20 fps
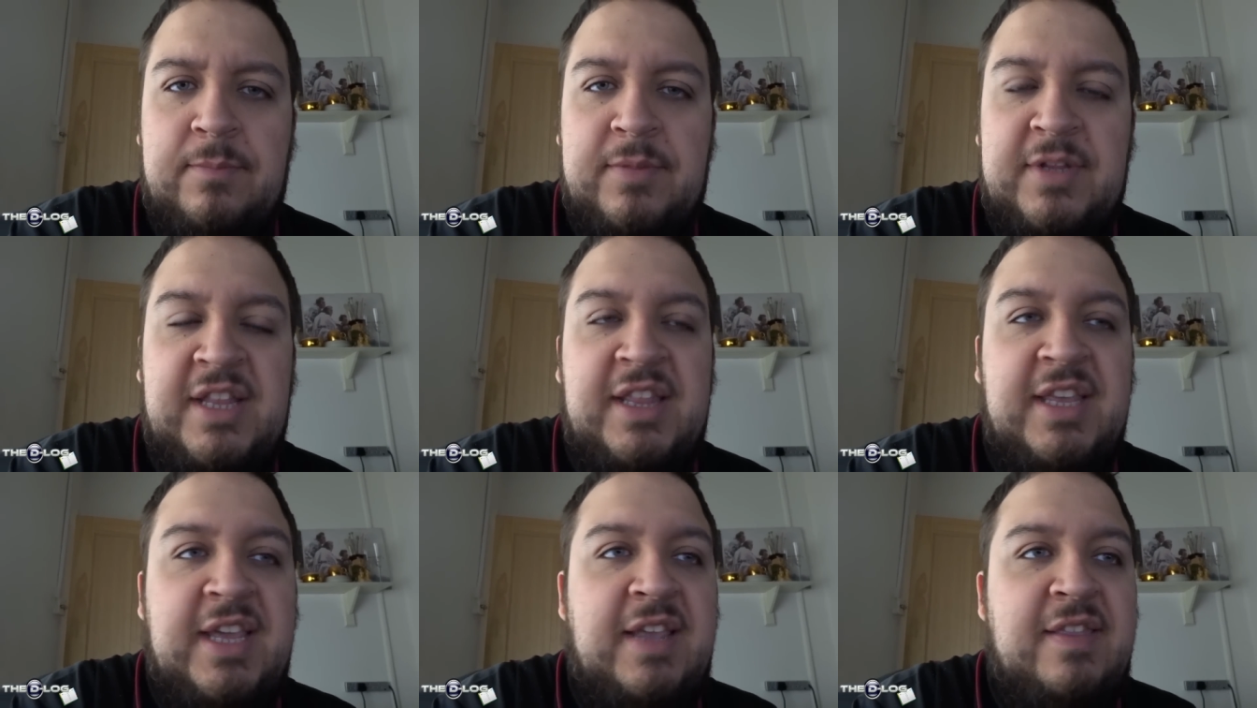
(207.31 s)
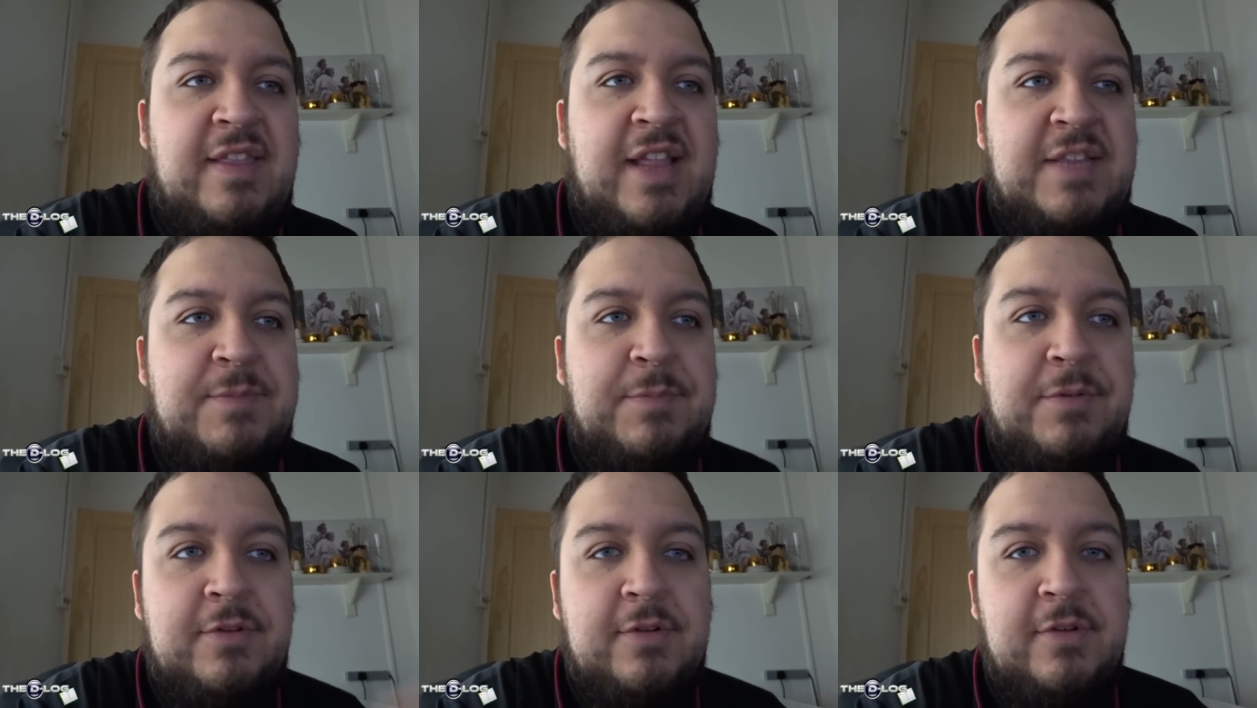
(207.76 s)
but then again,
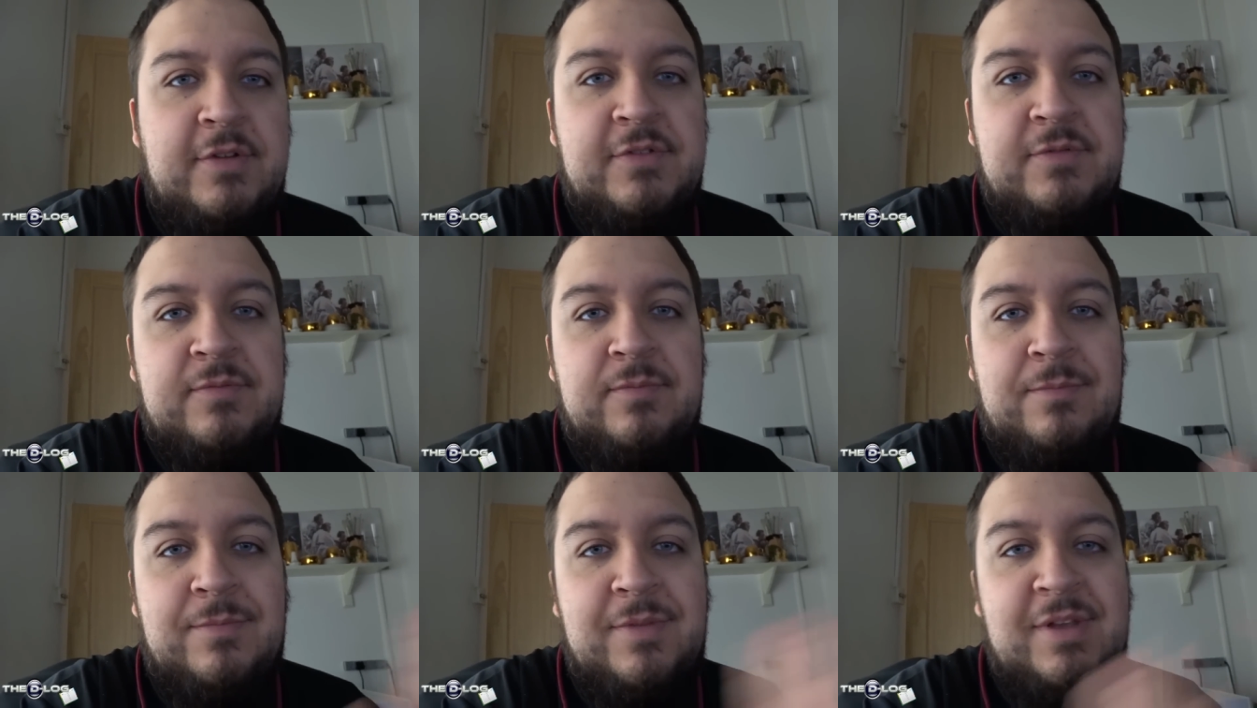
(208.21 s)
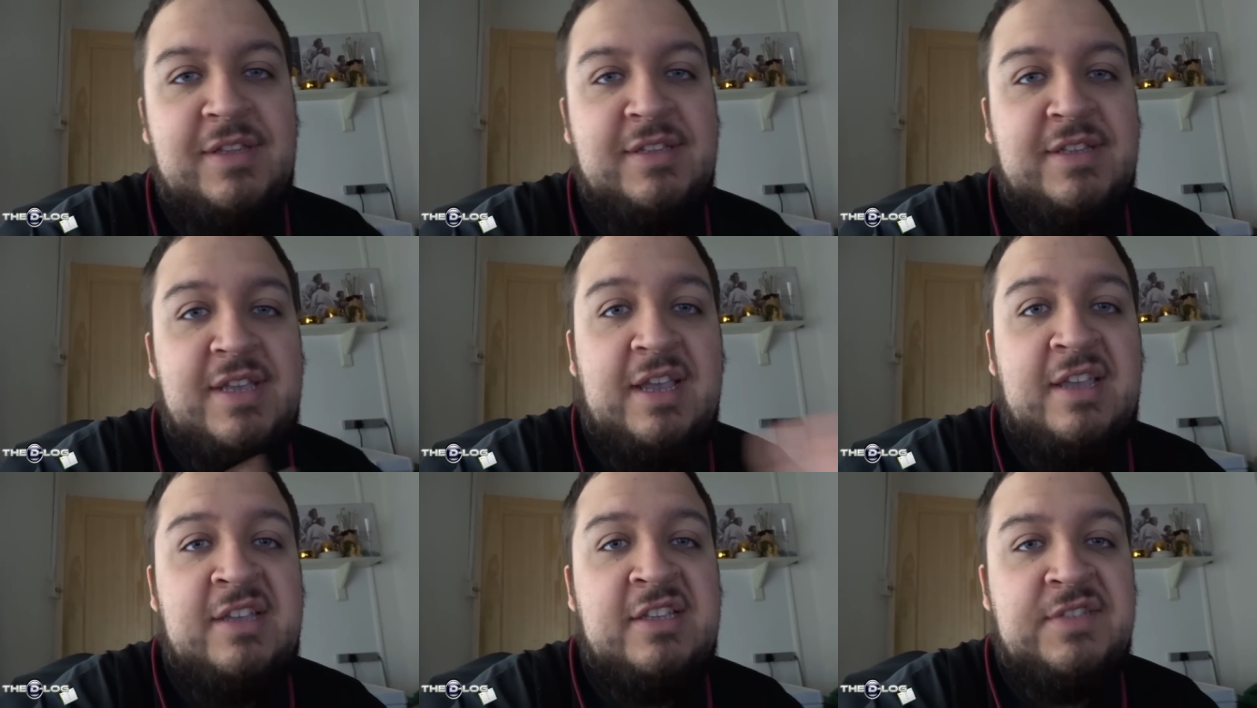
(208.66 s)
that's because me and
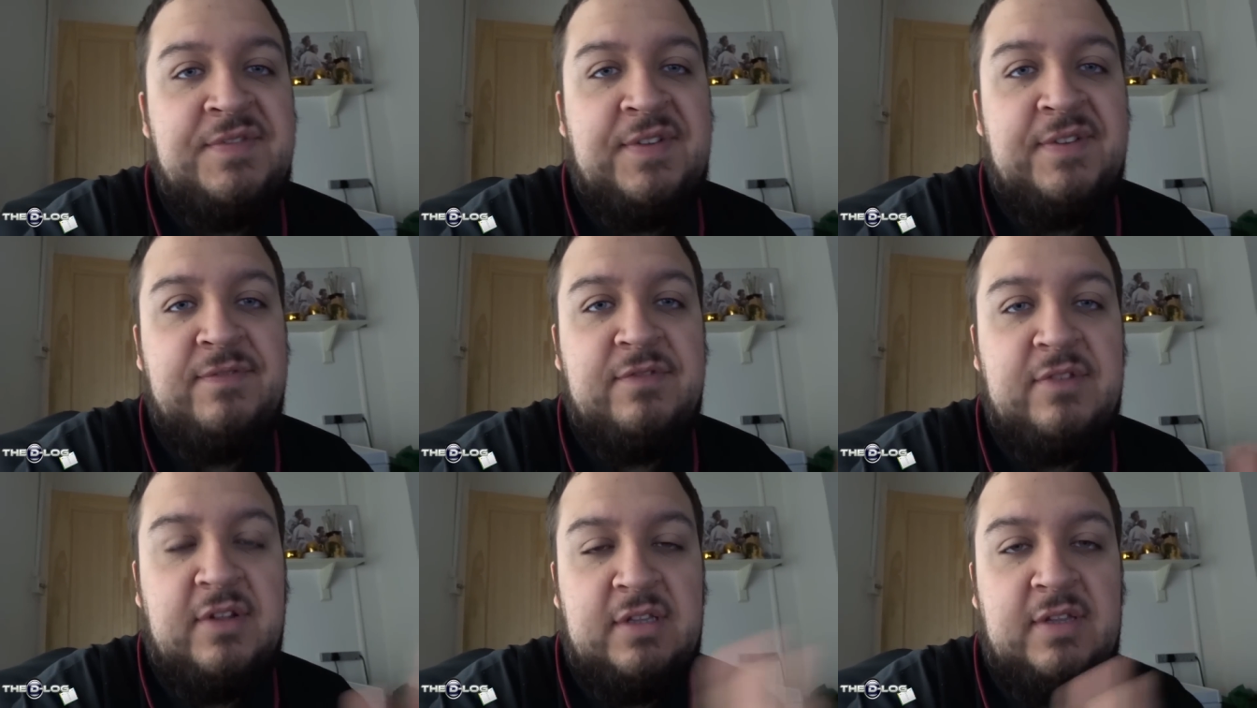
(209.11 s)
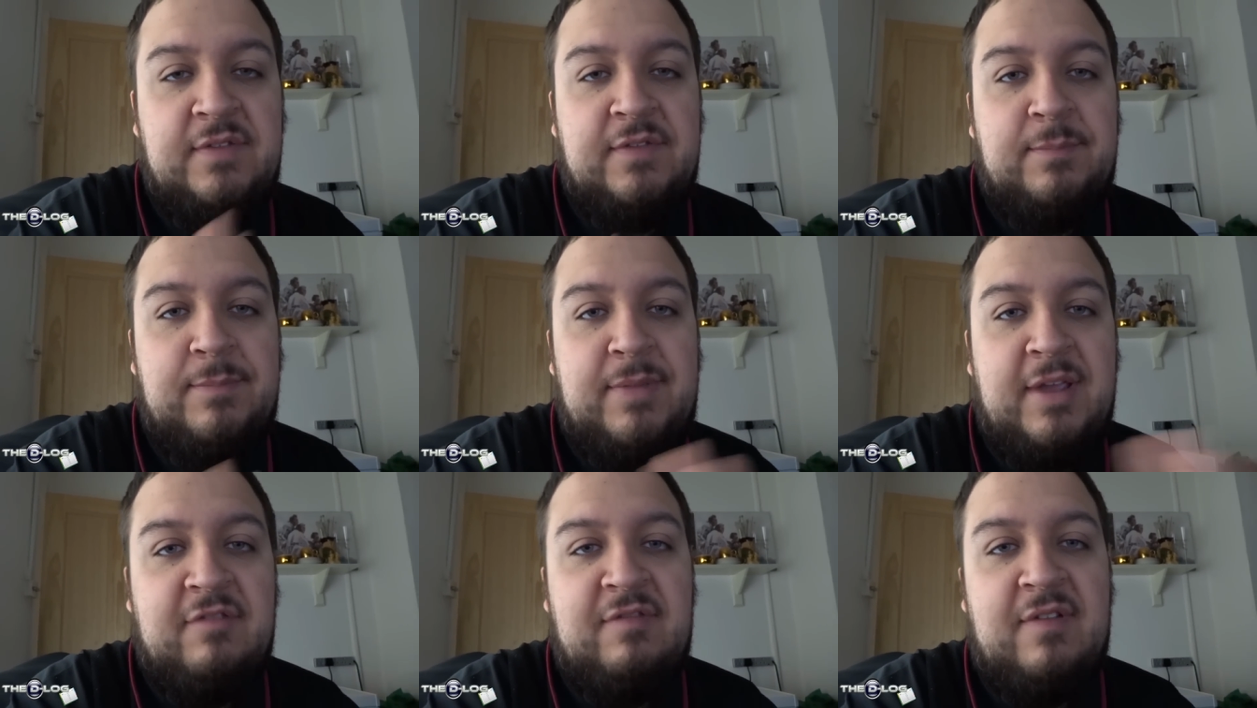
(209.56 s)
Skaggs have got
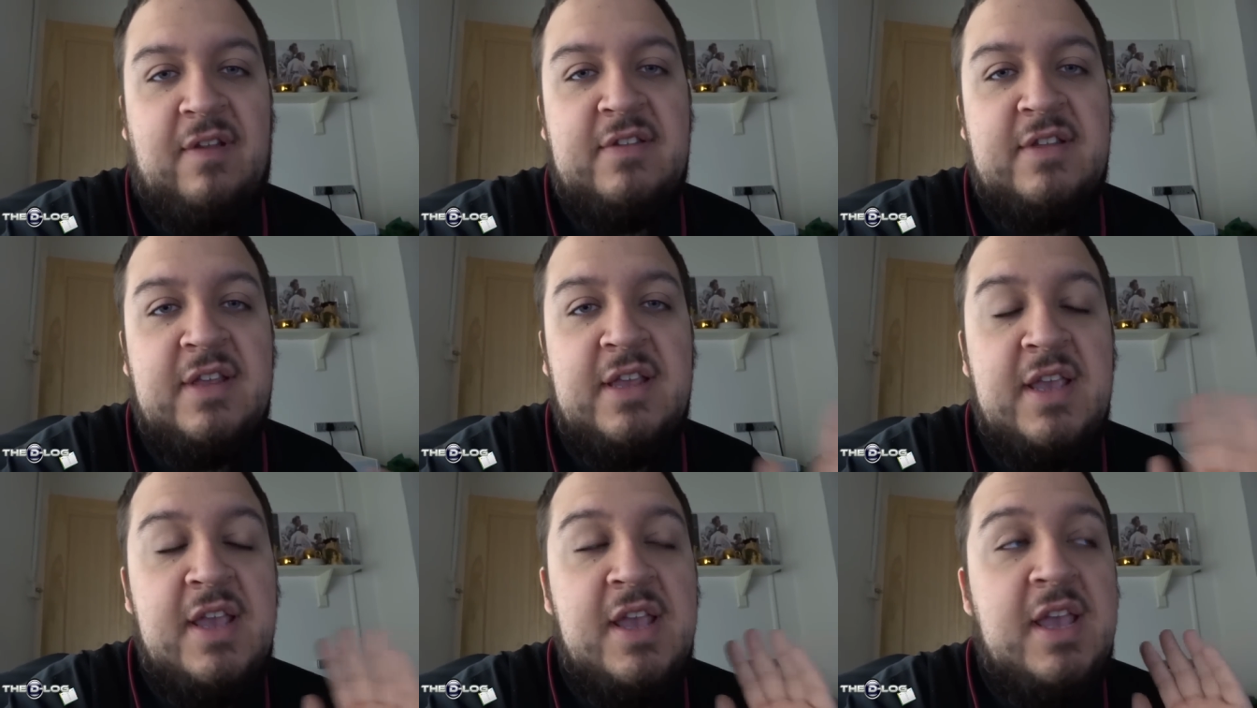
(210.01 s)
different backgrounds.